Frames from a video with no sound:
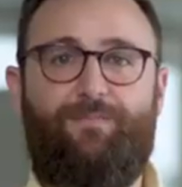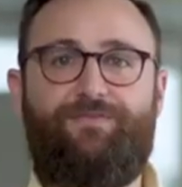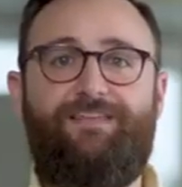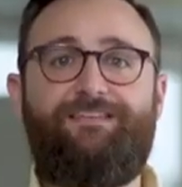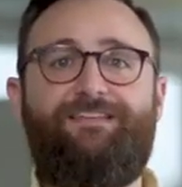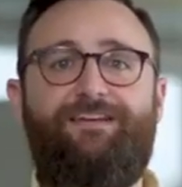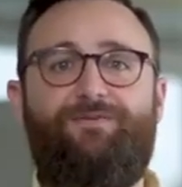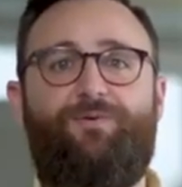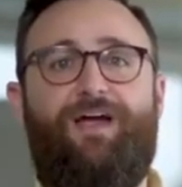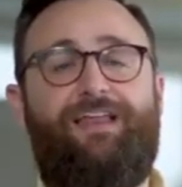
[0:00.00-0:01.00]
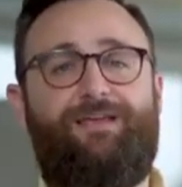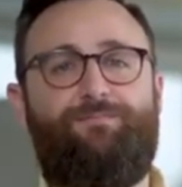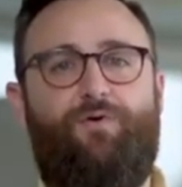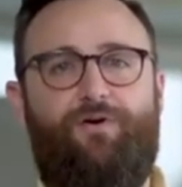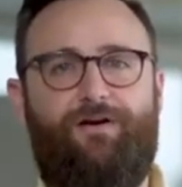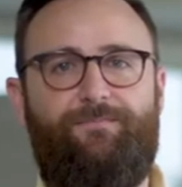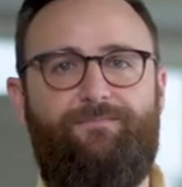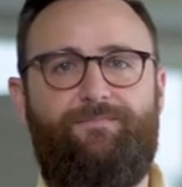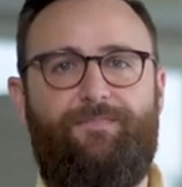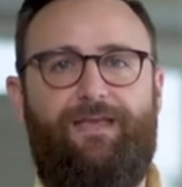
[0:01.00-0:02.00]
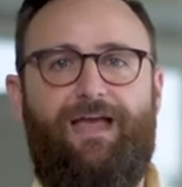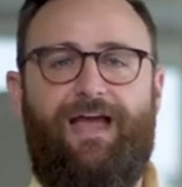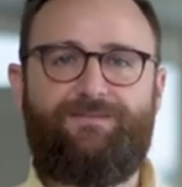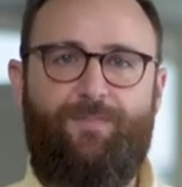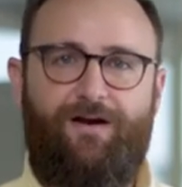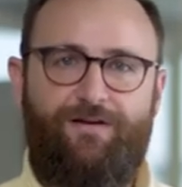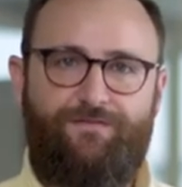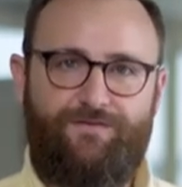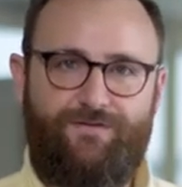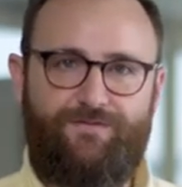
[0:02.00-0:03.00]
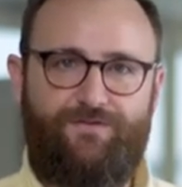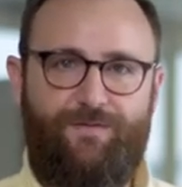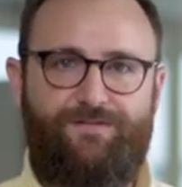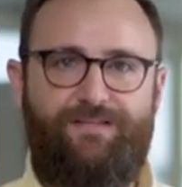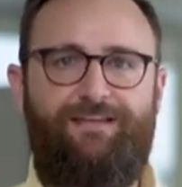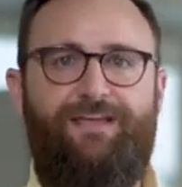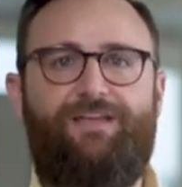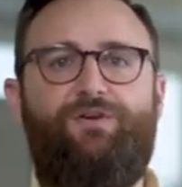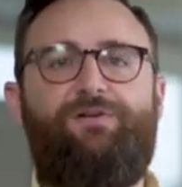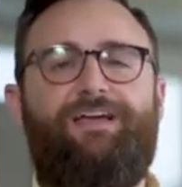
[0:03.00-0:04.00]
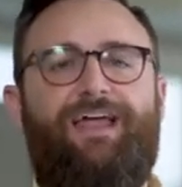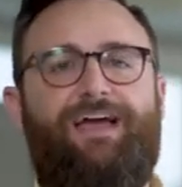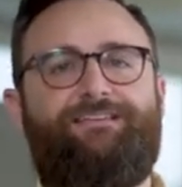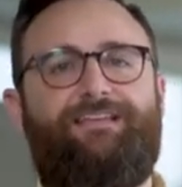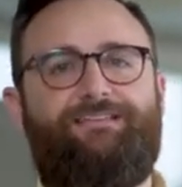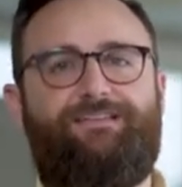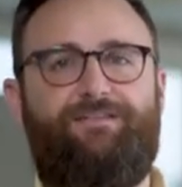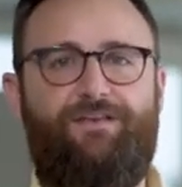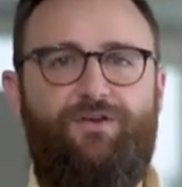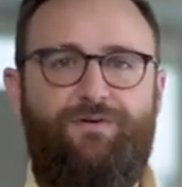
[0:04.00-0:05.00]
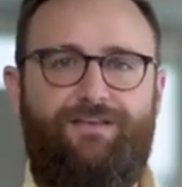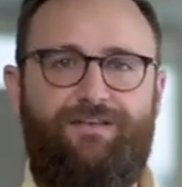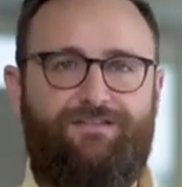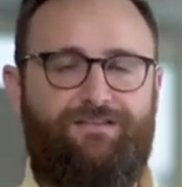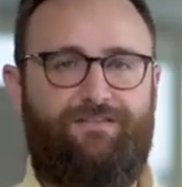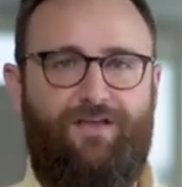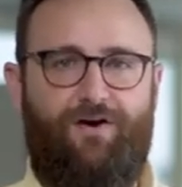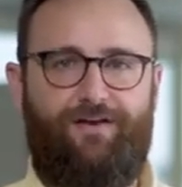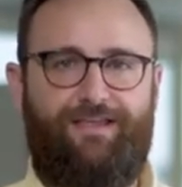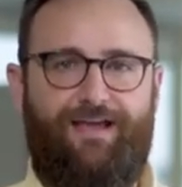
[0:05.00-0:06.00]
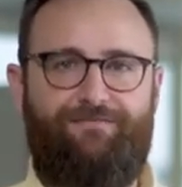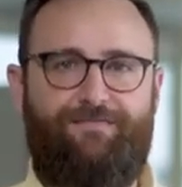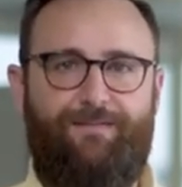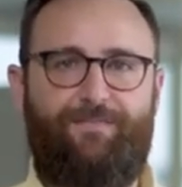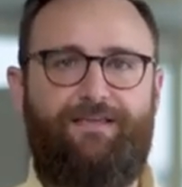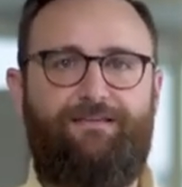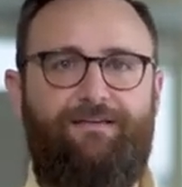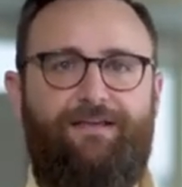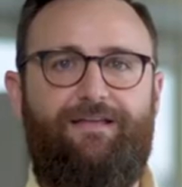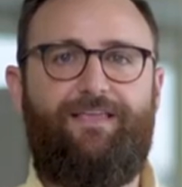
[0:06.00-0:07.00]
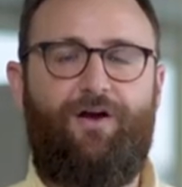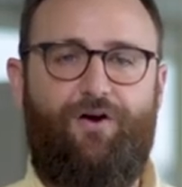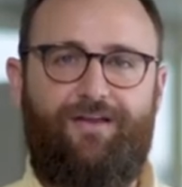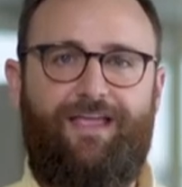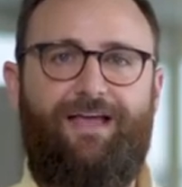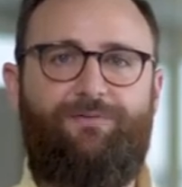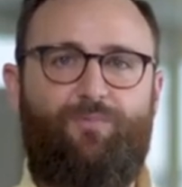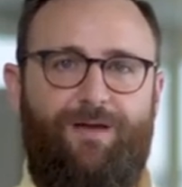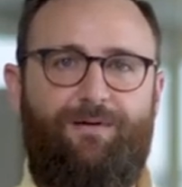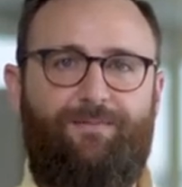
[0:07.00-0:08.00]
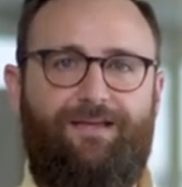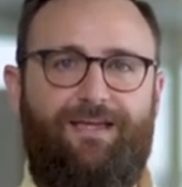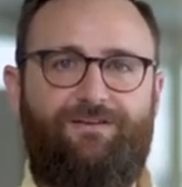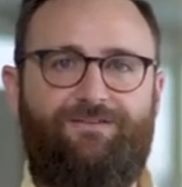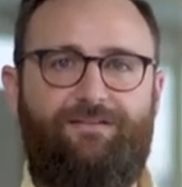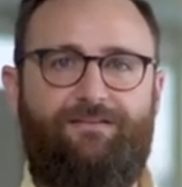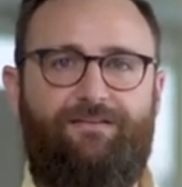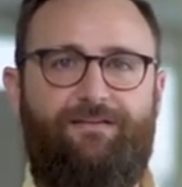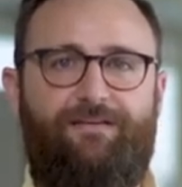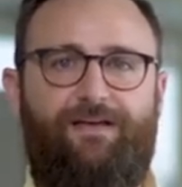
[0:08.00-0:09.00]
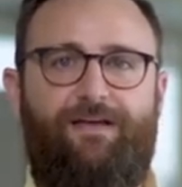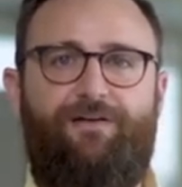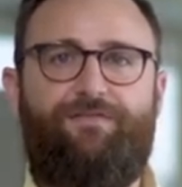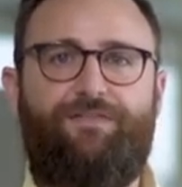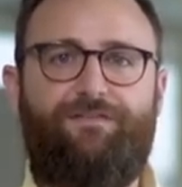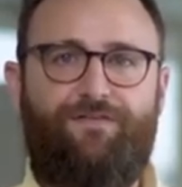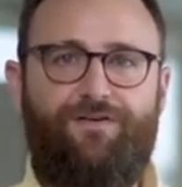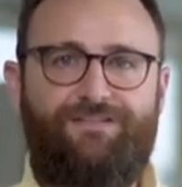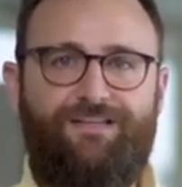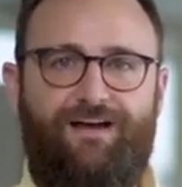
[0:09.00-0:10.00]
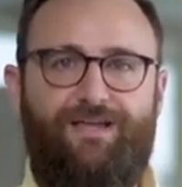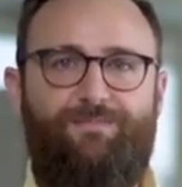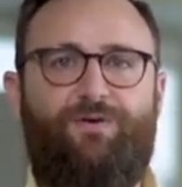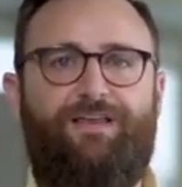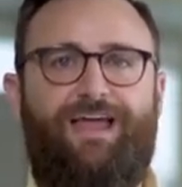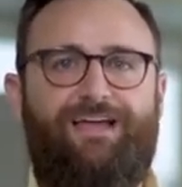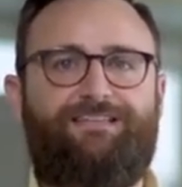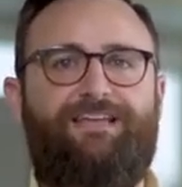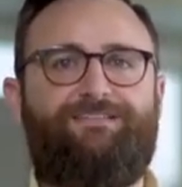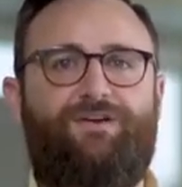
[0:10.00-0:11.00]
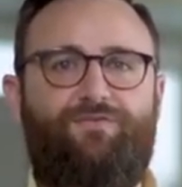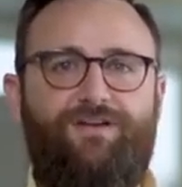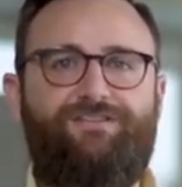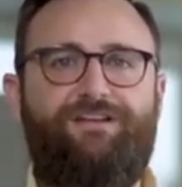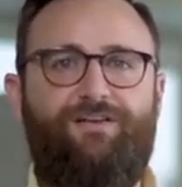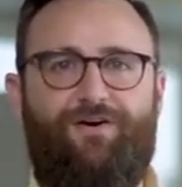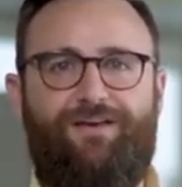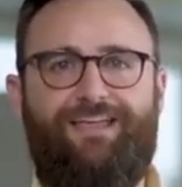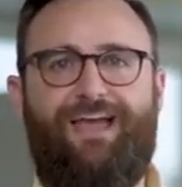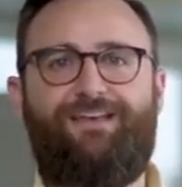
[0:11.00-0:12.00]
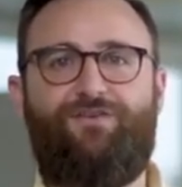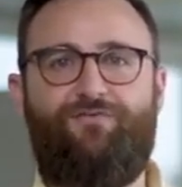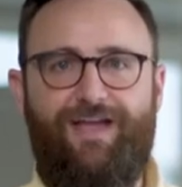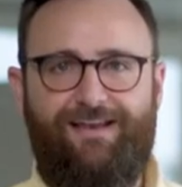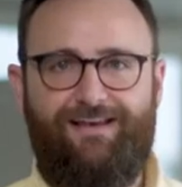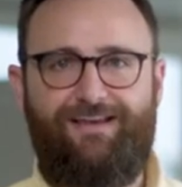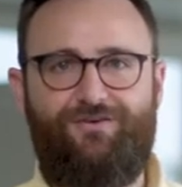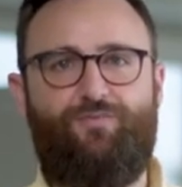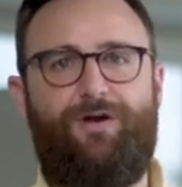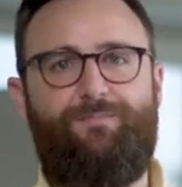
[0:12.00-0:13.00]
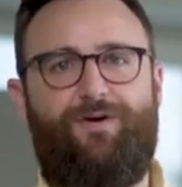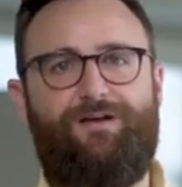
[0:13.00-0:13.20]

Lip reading: but this year we're adding more. As part of your subscription, you'll get access to the new addition to the AutoCAD family, the AutoCAD web application. For the first time, you can access original AutoCAD directly in your web